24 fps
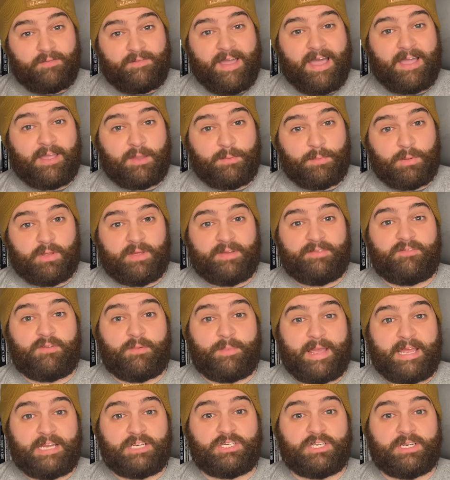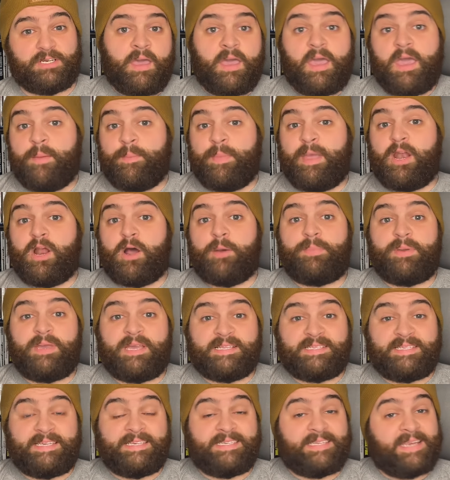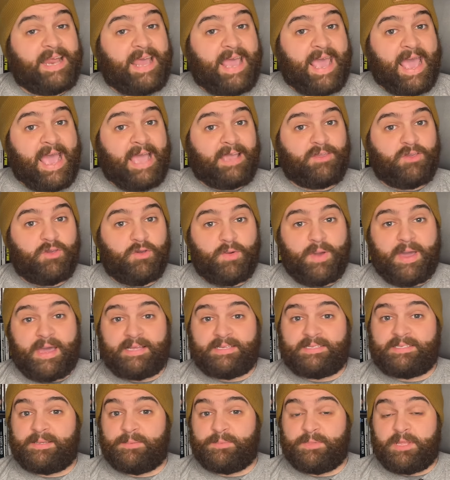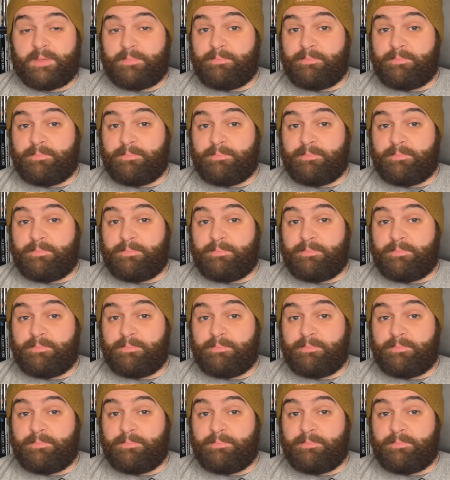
valuable information. It may not be as easy to hack you as some of the